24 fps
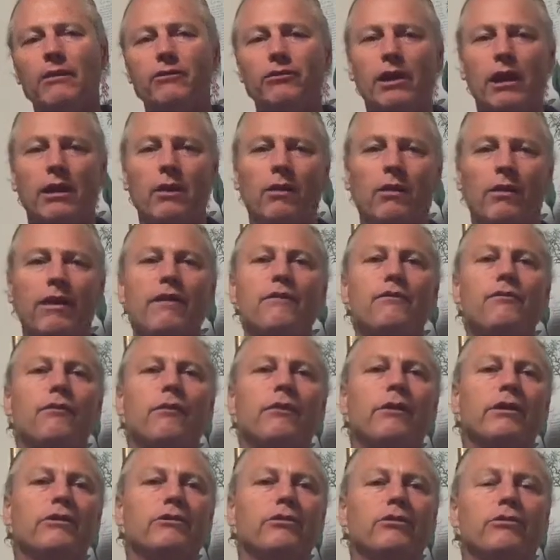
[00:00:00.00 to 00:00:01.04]
channel
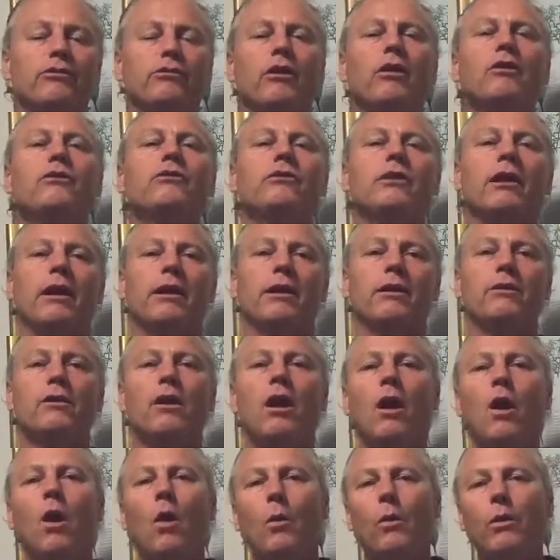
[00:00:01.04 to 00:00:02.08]
therefore is associated
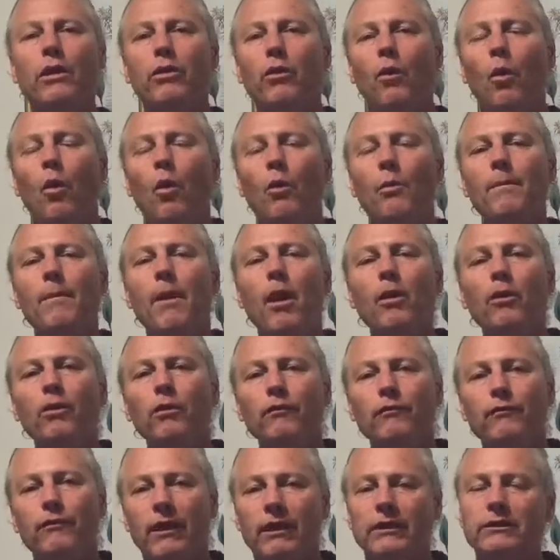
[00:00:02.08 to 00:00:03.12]
with
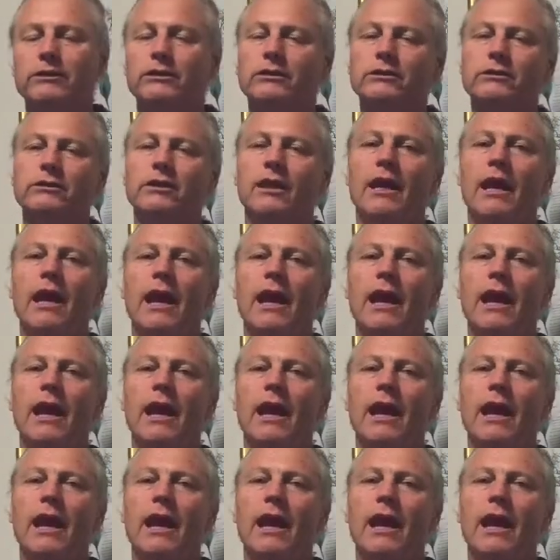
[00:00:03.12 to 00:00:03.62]
hormonal functions.